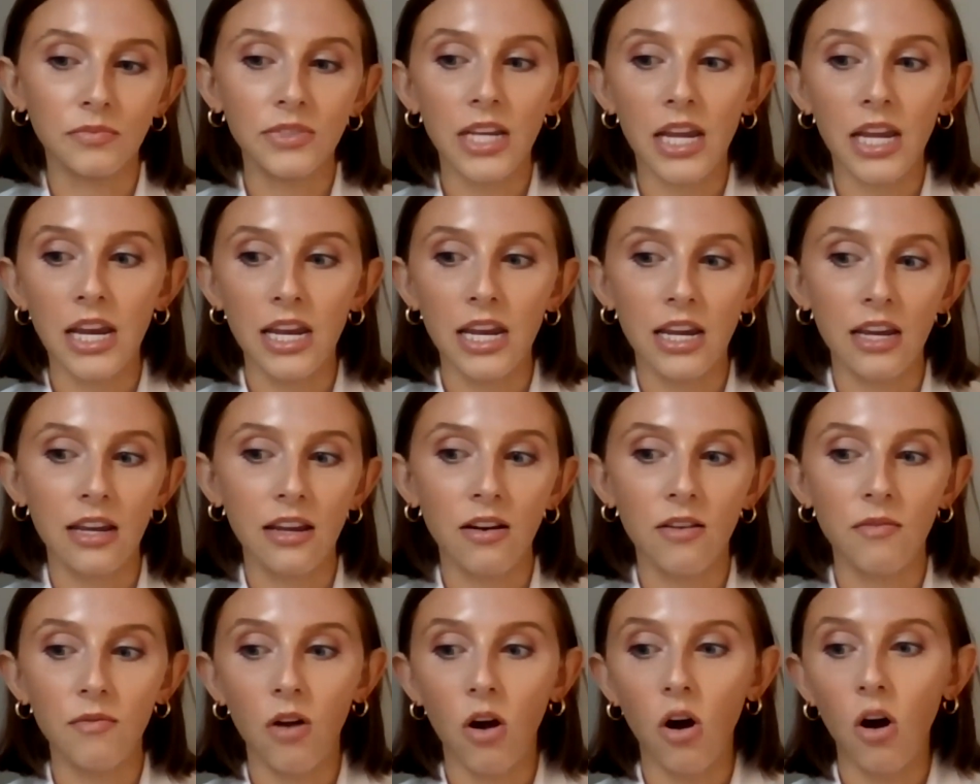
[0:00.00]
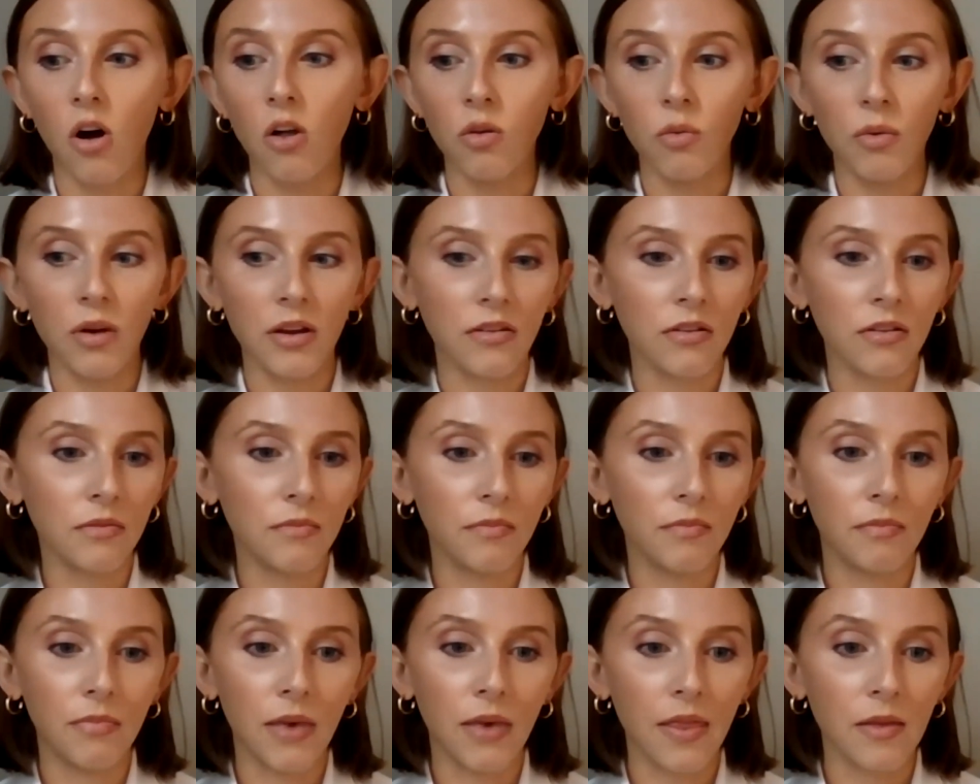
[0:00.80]
take it all the
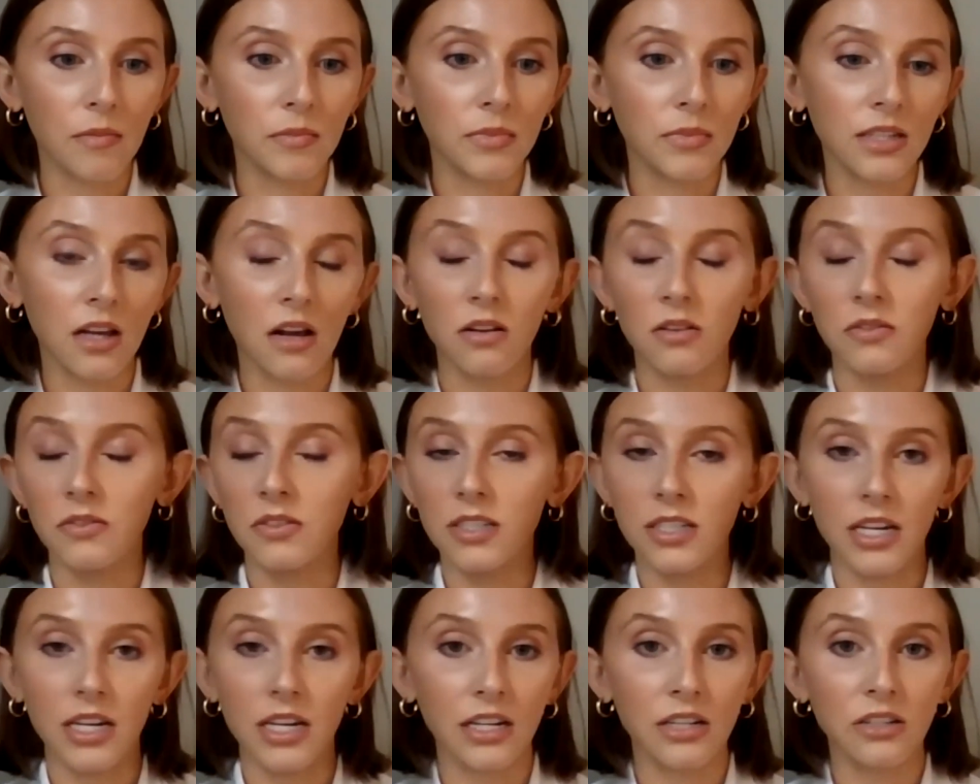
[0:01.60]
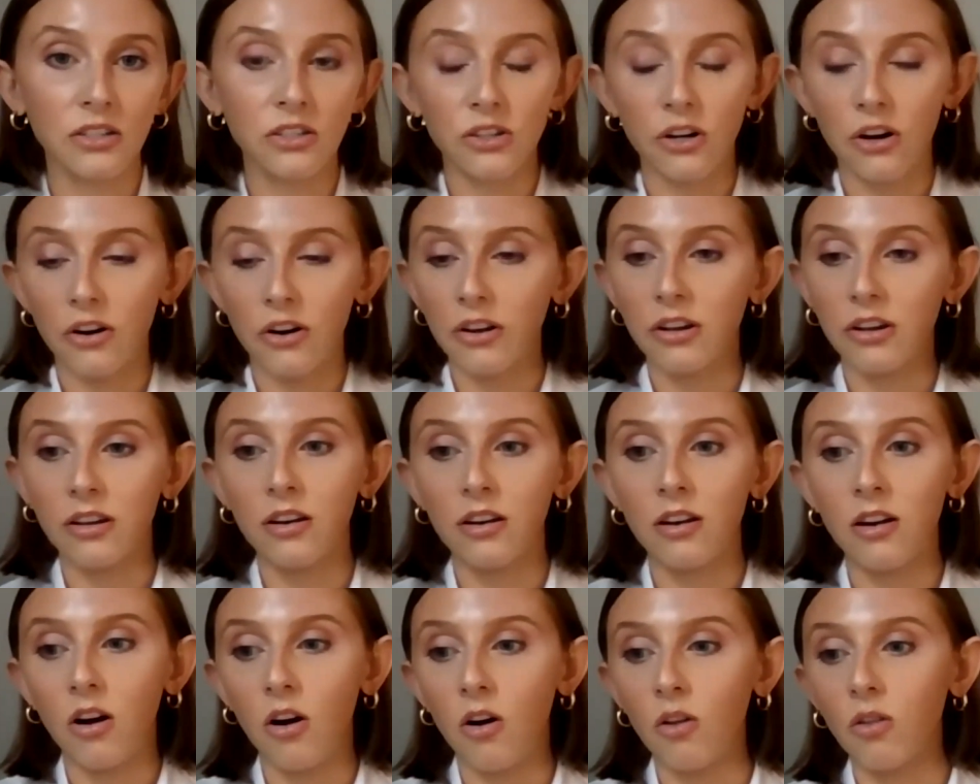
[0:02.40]
way by themselves to get it
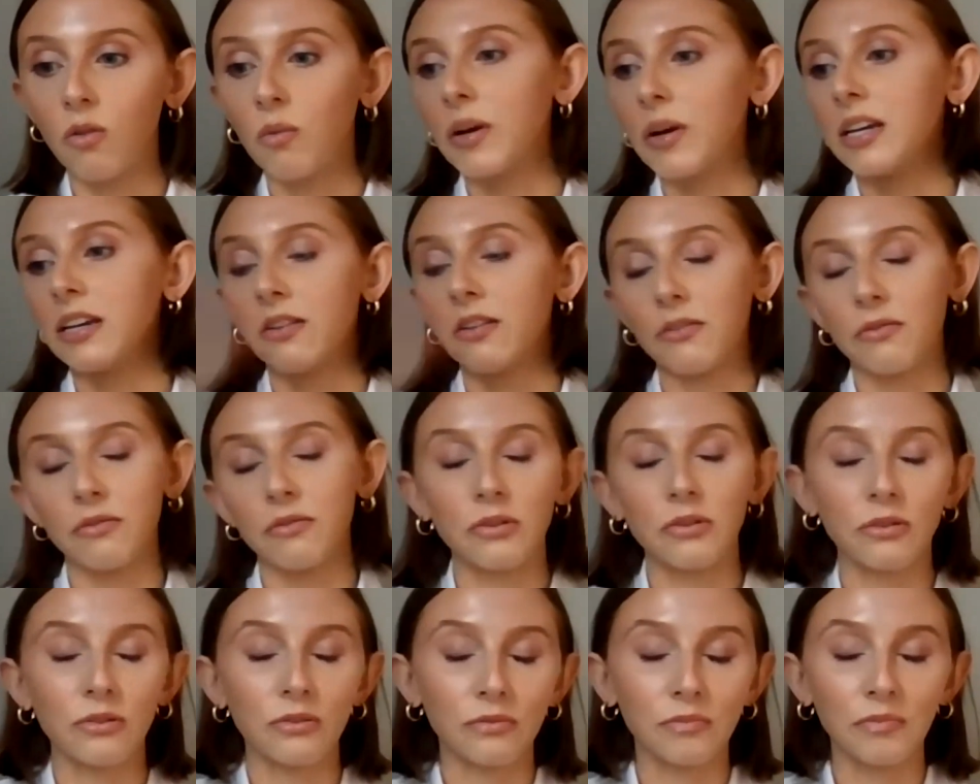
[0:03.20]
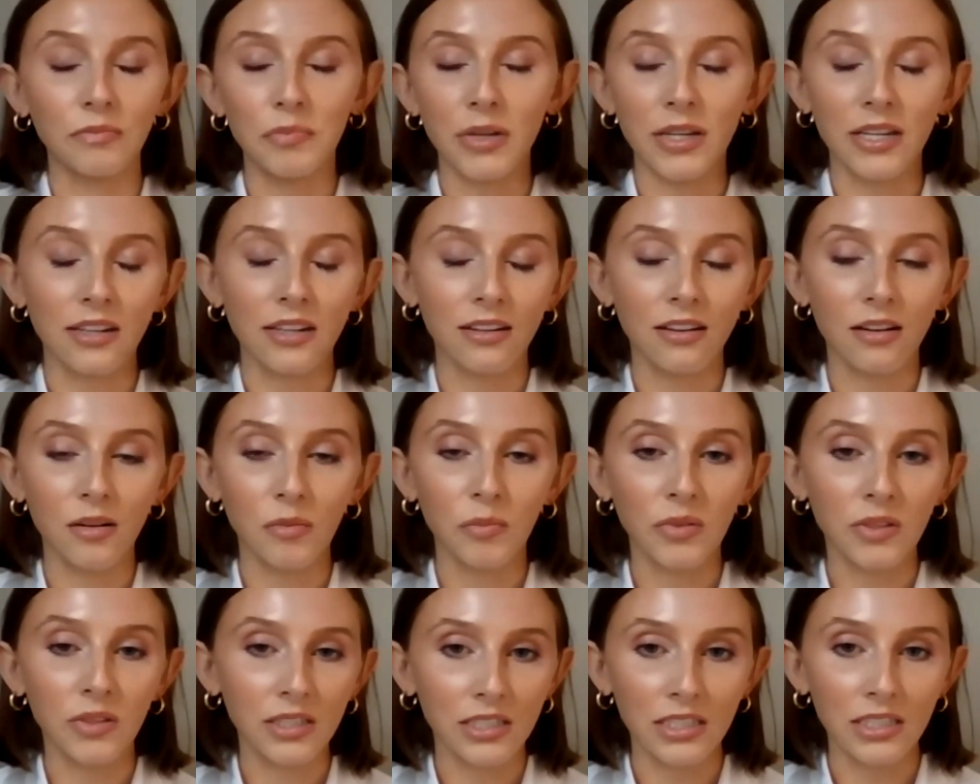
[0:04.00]
started, all the way through being
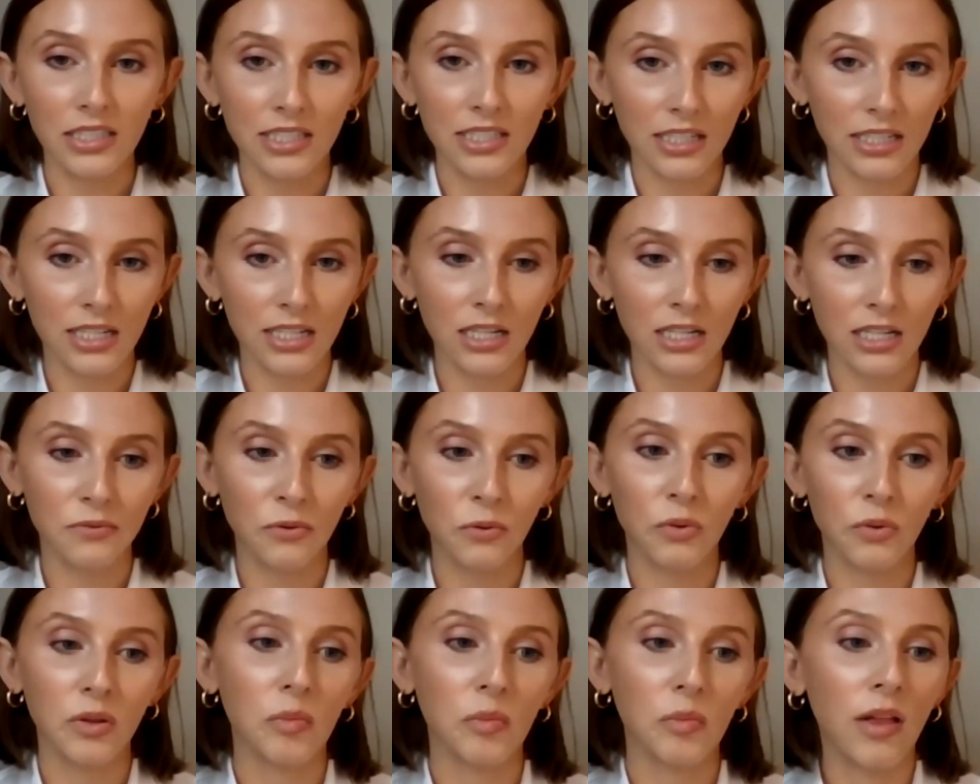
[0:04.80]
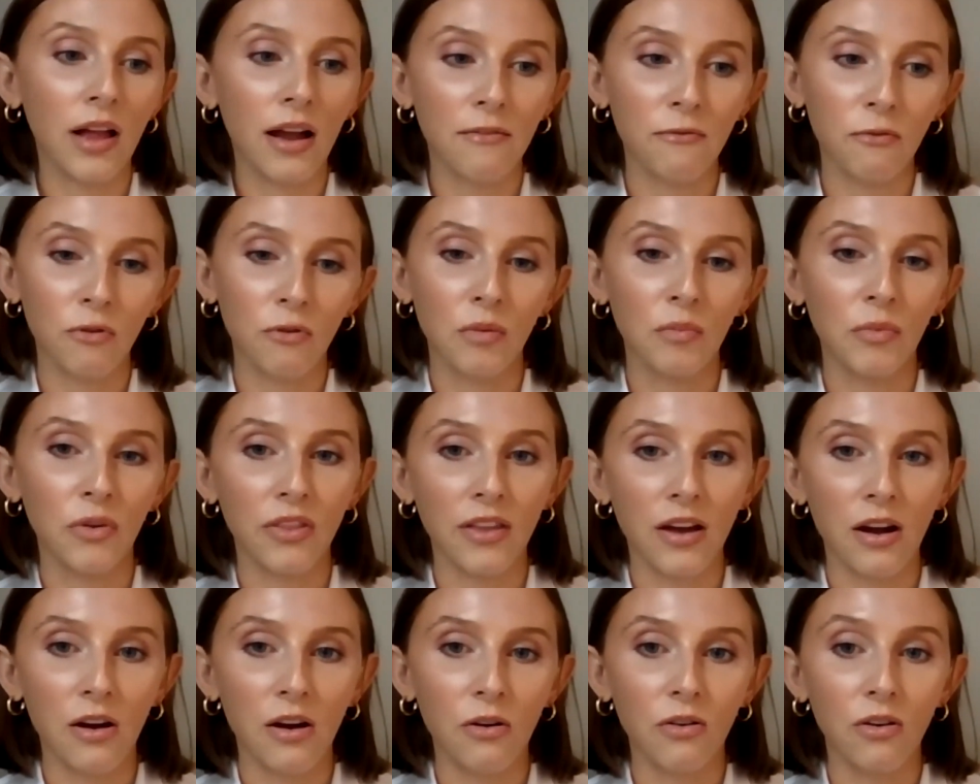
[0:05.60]
completely successful with the platform
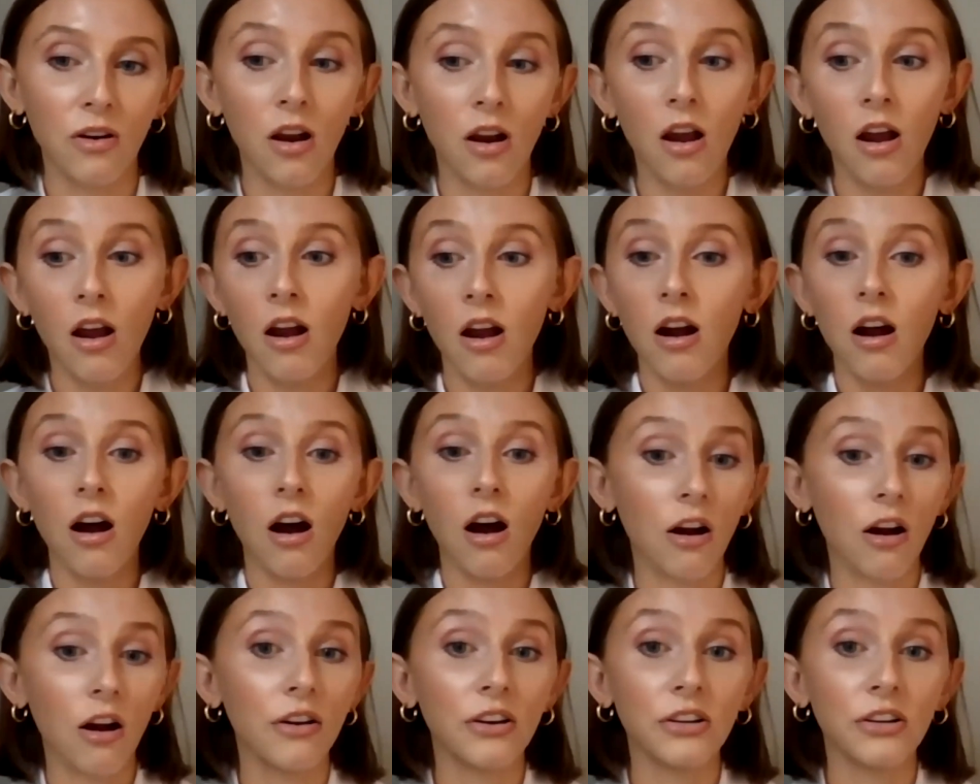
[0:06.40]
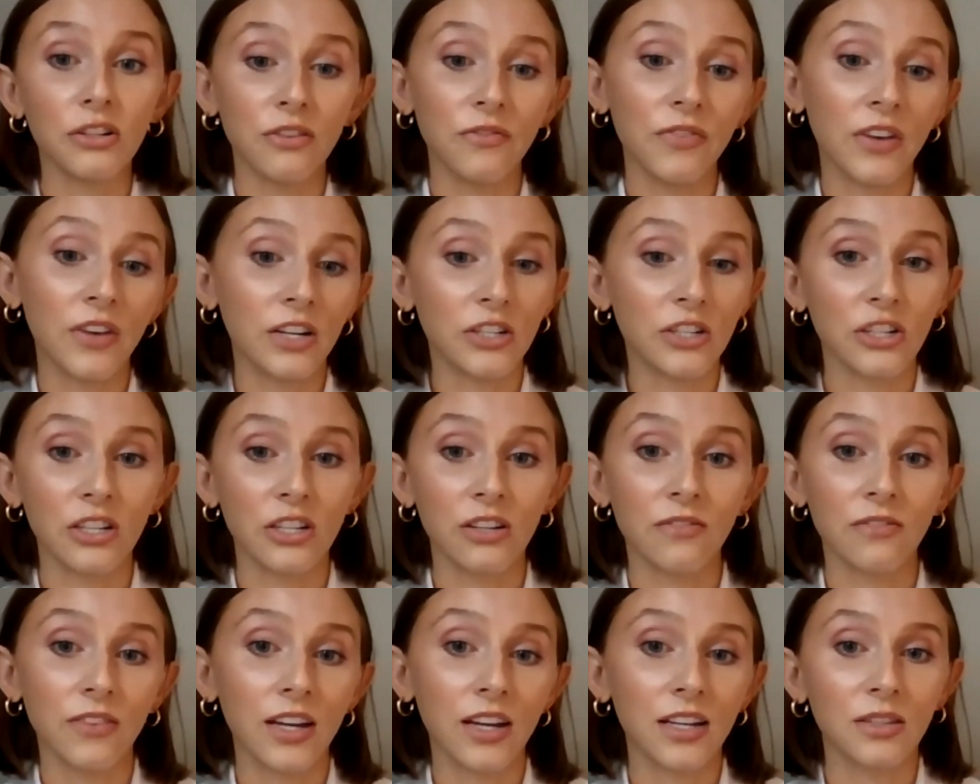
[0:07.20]
without our
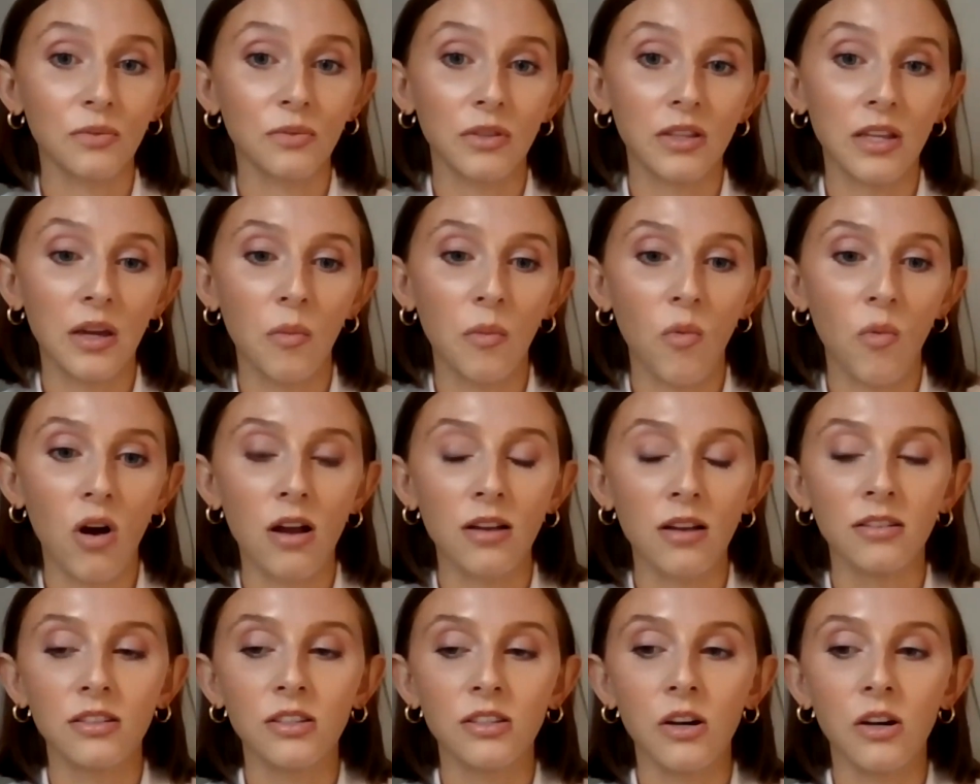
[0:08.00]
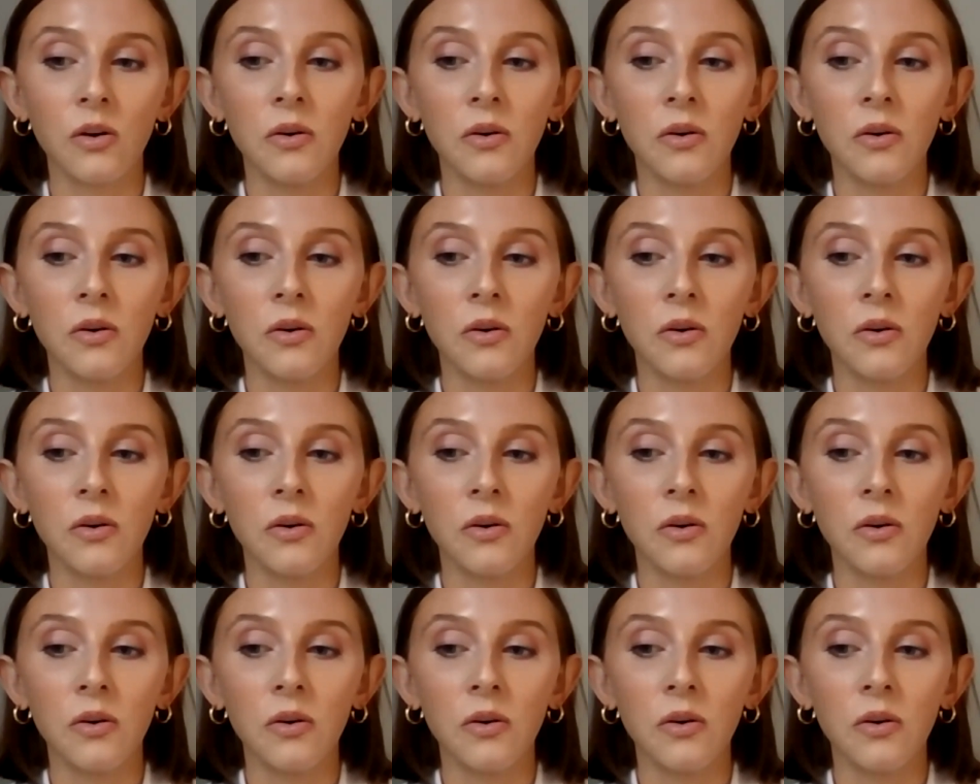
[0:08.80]
intervention, if that's what they want.